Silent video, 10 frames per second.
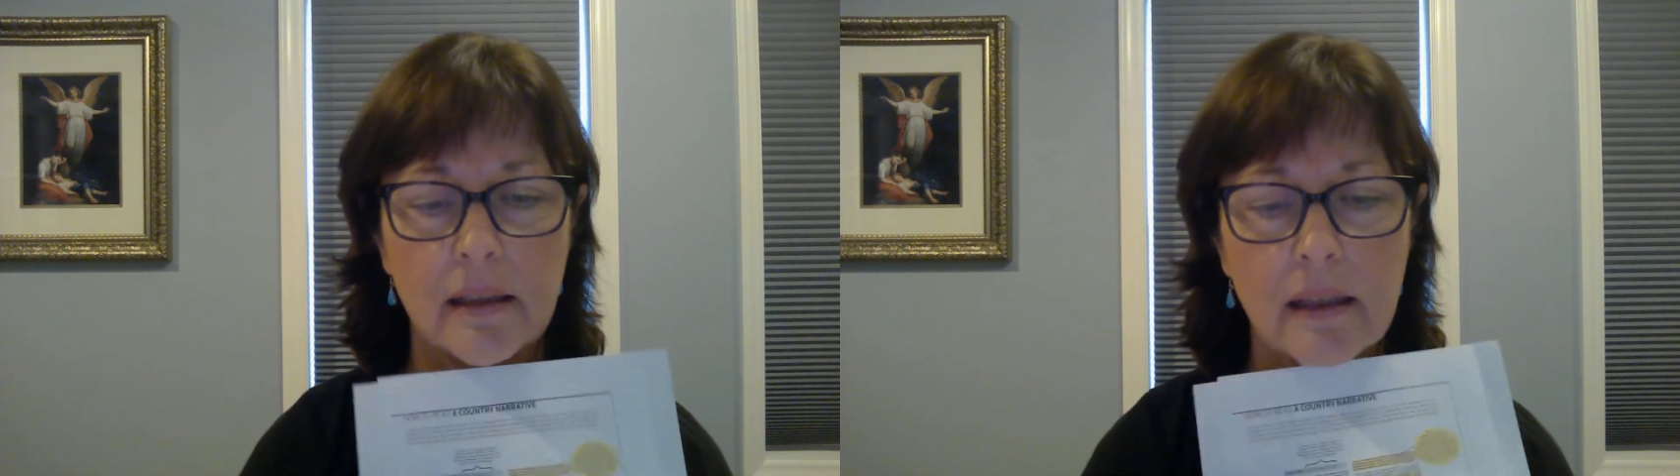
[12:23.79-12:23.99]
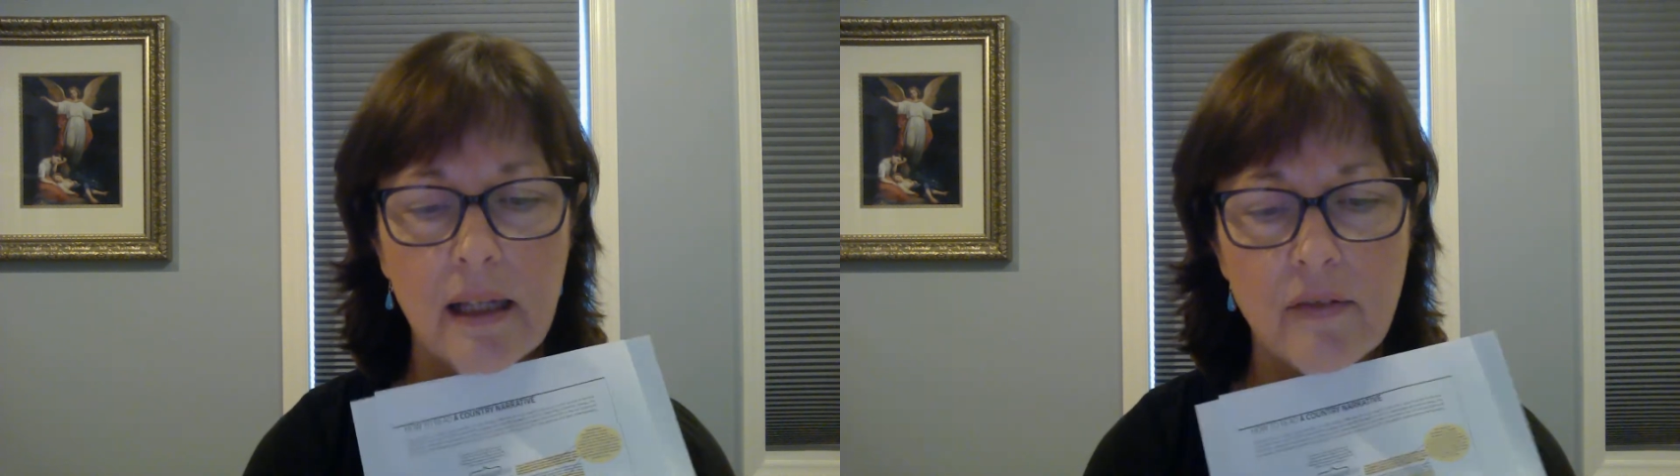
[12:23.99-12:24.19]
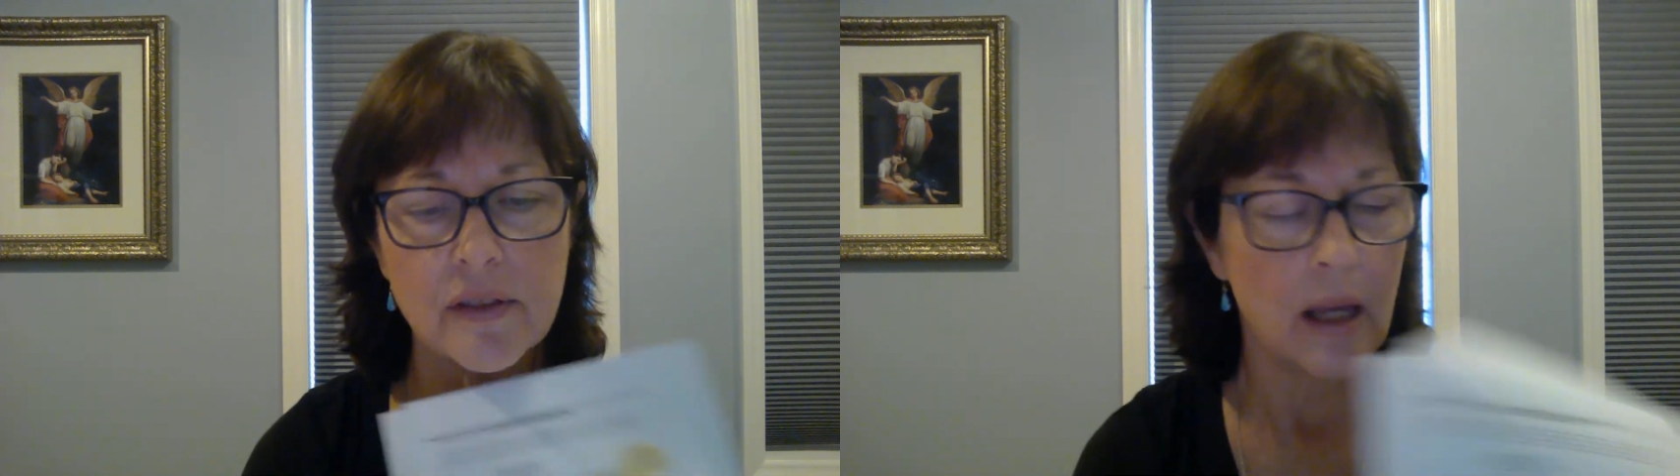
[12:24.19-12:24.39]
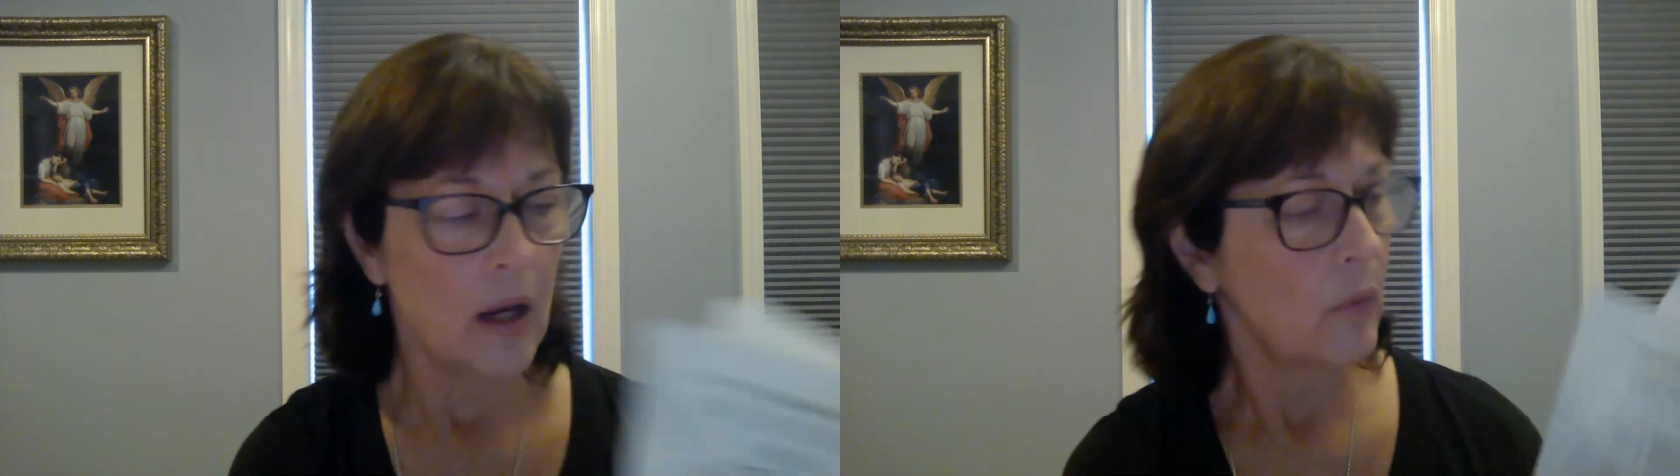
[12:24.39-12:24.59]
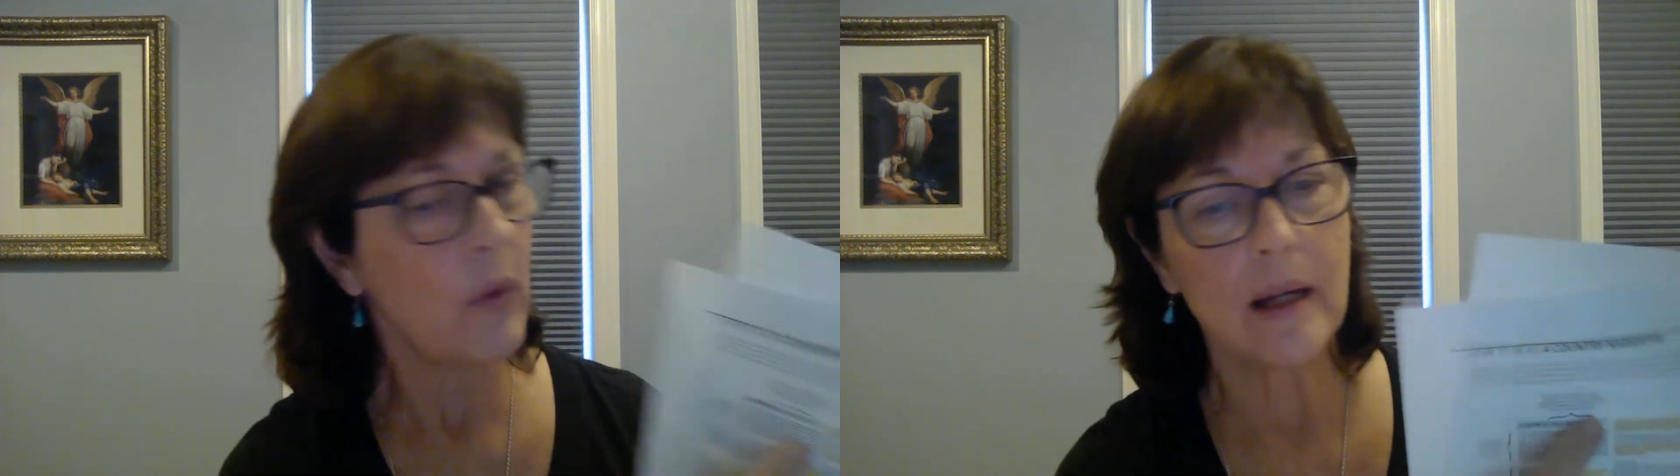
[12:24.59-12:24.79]
gives
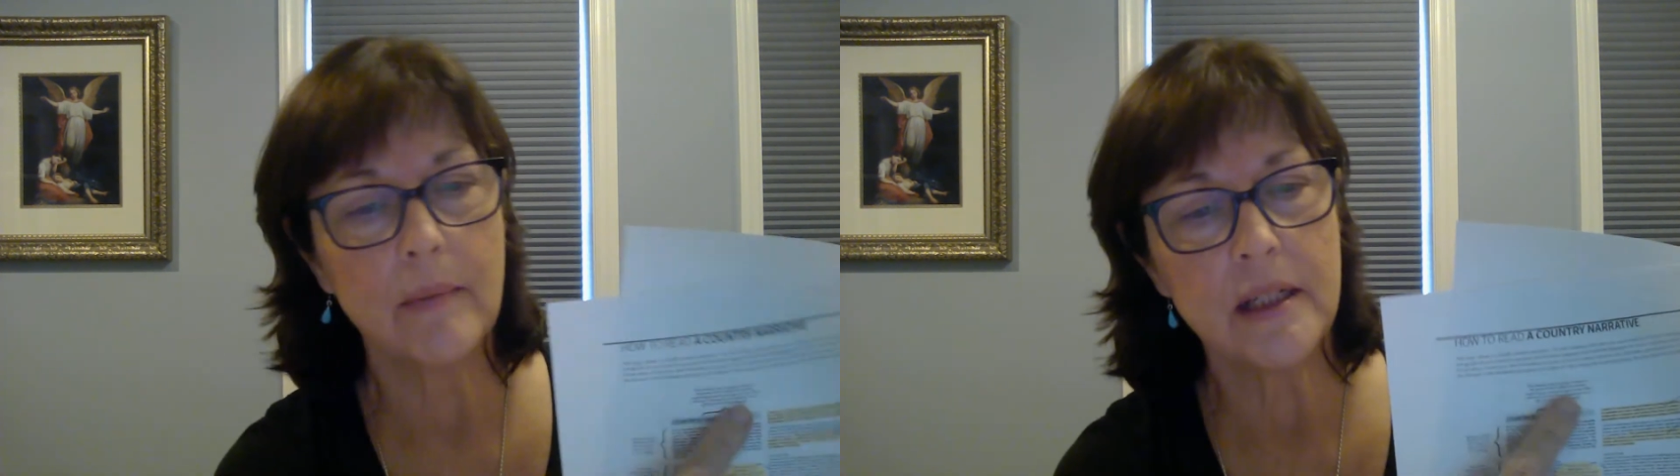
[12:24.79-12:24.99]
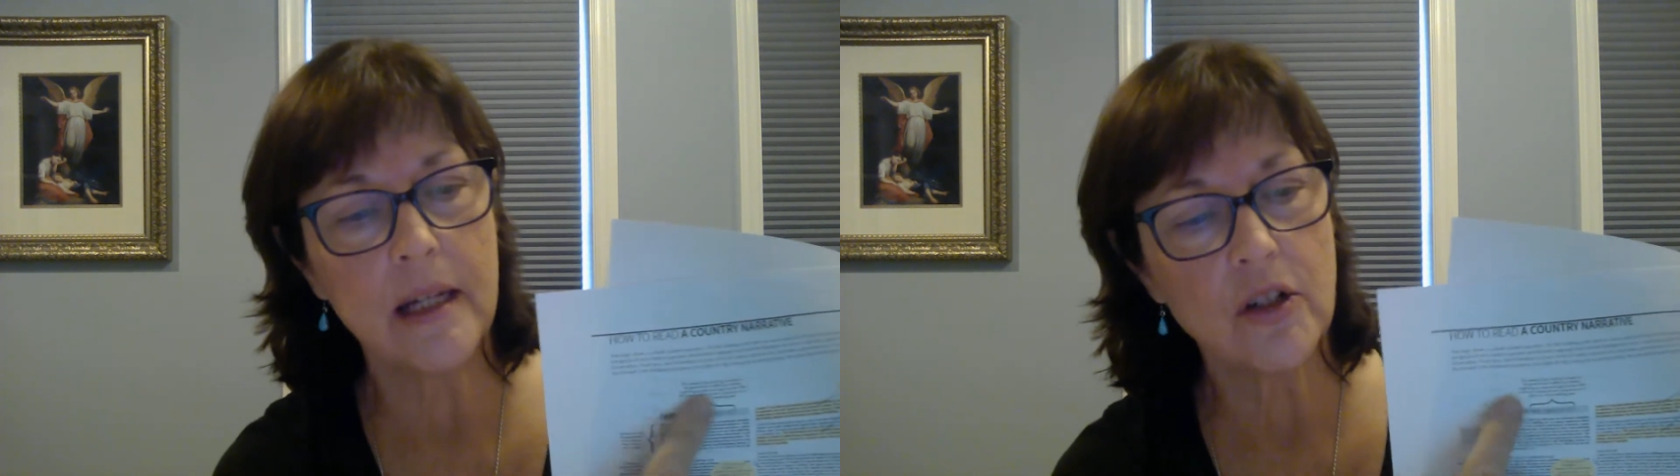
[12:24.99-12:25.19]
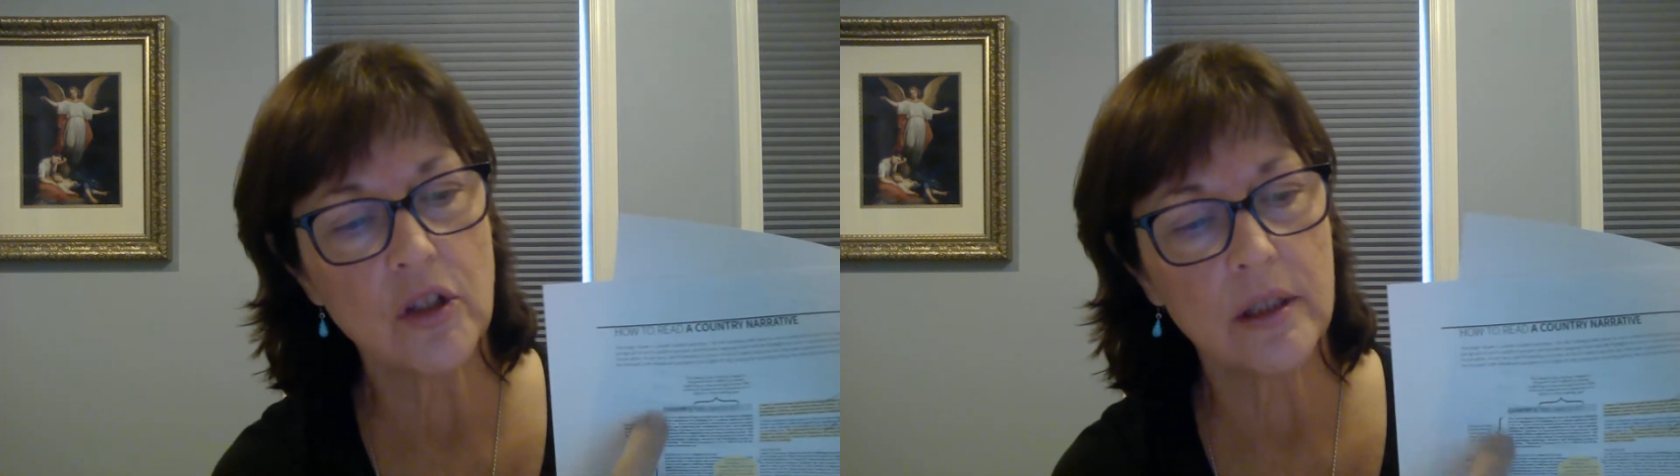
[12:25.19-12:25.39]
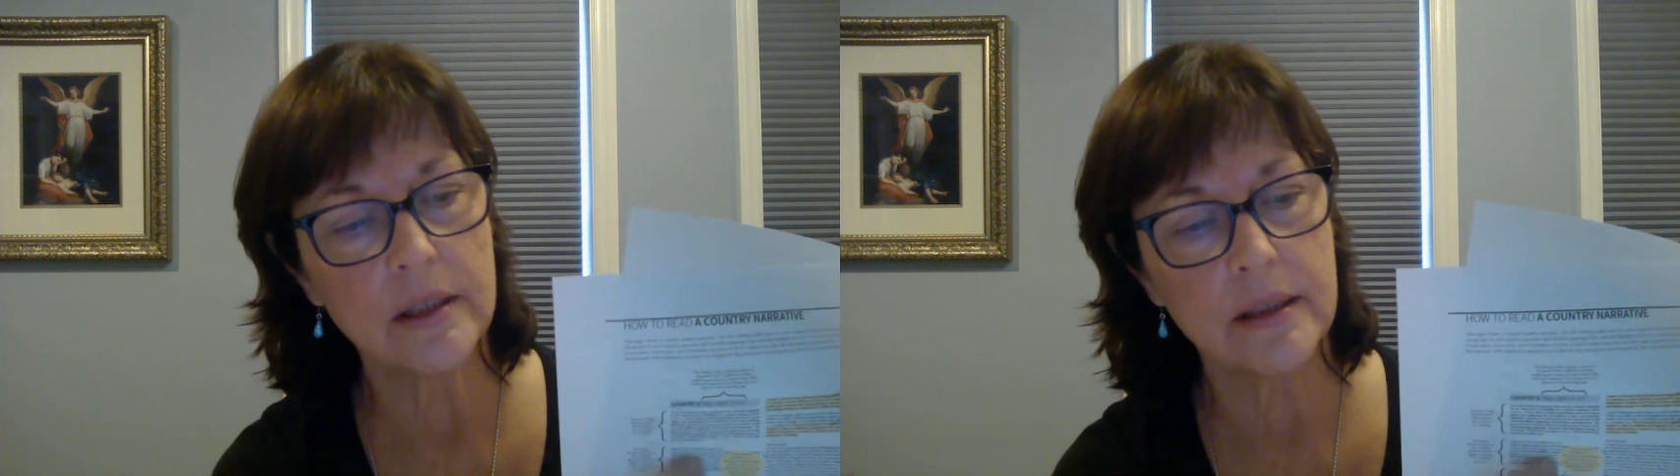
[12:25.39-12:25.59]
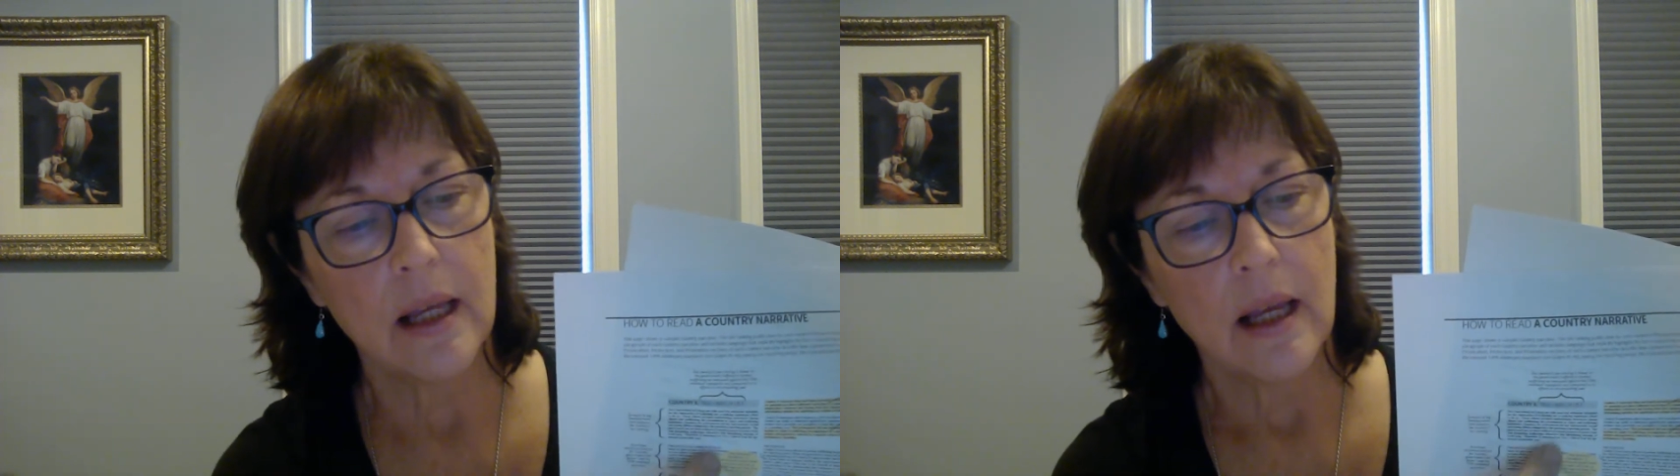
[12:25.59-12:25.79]
recommendations